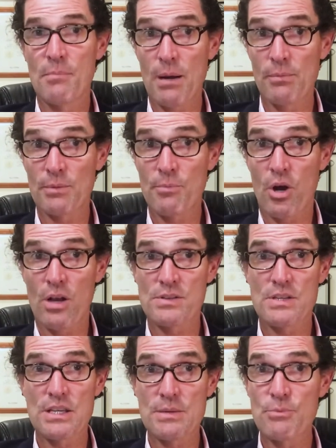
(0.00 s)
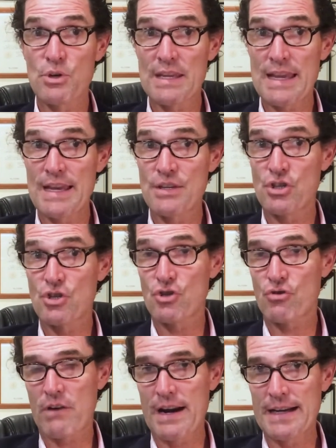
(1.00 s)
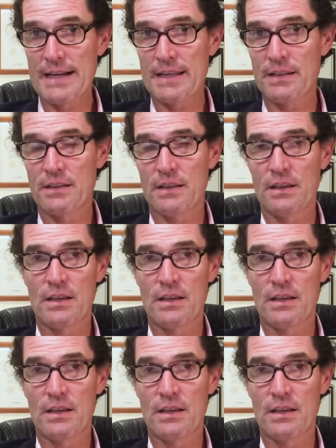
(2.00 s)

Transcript: public policy communication training,